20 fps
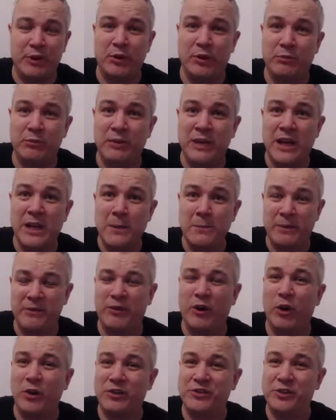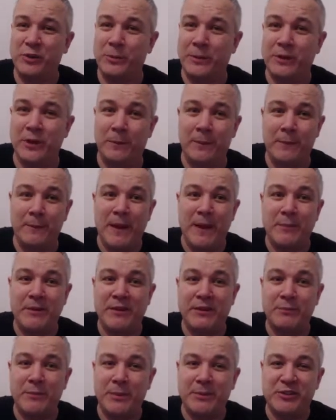before the Super Cup,
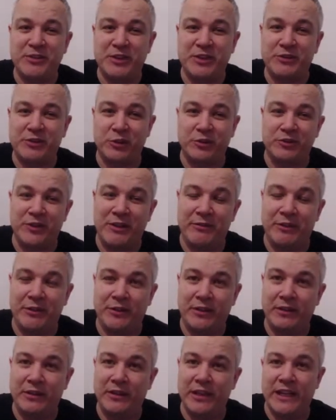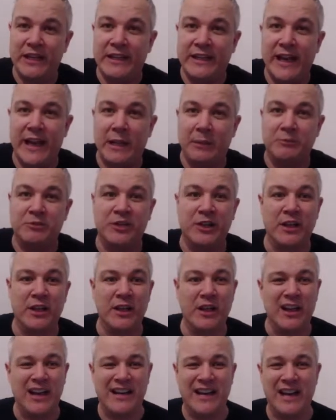and maybe 6 or 7 league
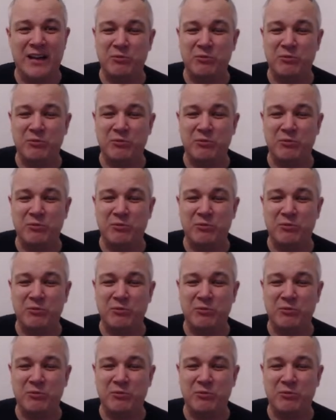games,